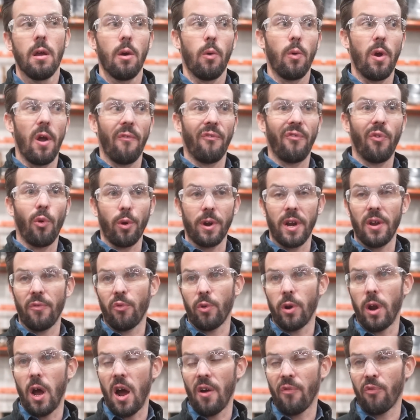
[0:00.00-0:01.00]
We have 4
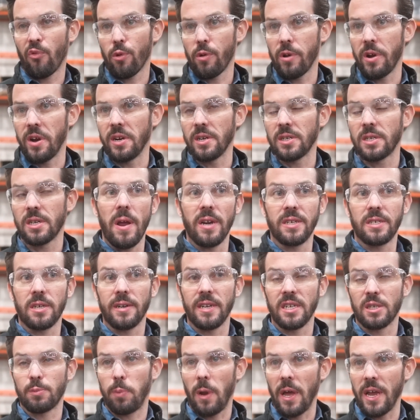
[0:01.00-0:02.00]
different offerings based on
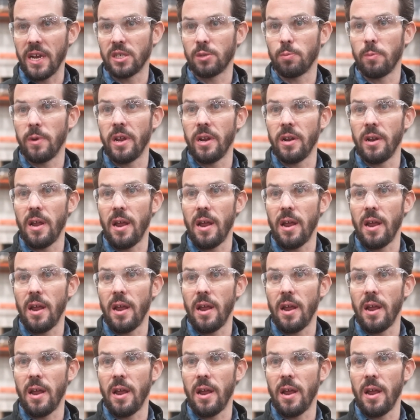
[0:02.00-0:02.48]
displacement